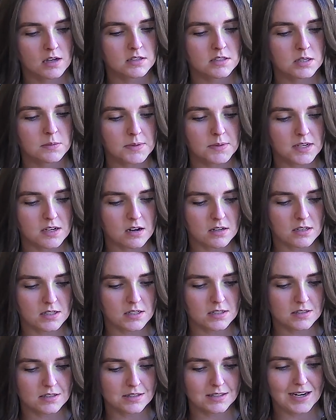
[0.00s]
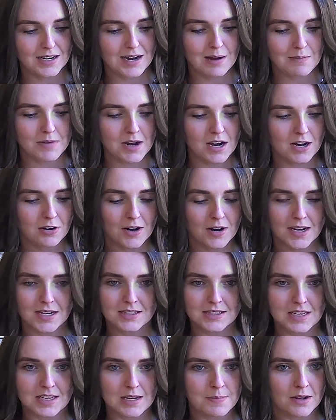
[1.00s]
To be honest, I'm not
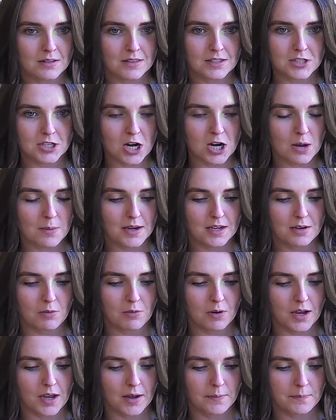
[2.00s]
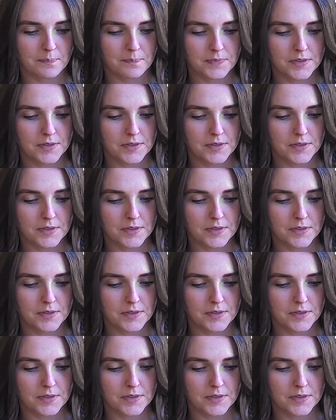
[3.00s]
crazy about the job anyway.